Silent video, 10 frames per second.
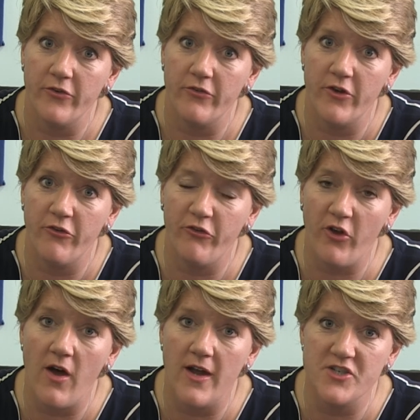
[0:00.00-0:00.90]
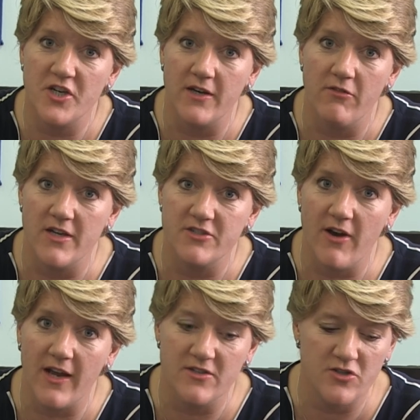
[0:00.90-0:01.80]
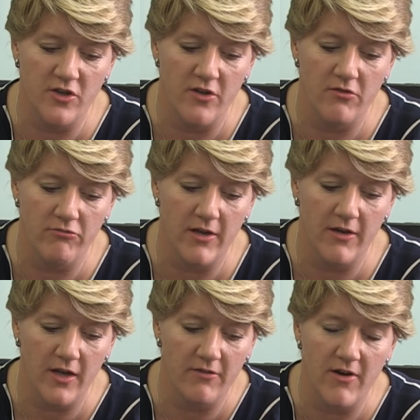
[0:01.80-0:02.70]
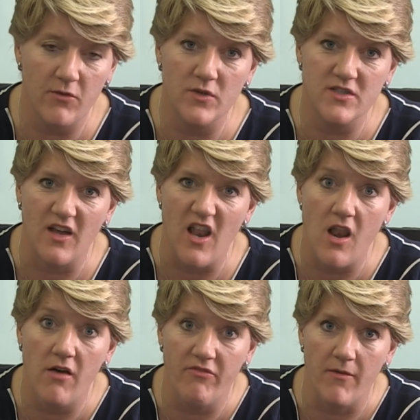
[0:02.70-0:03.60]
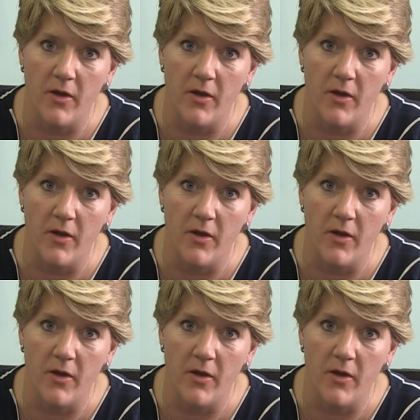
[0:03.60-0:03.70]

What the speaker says: Those Thai chili rice crackers, you know, the really kind of red ones. I love them.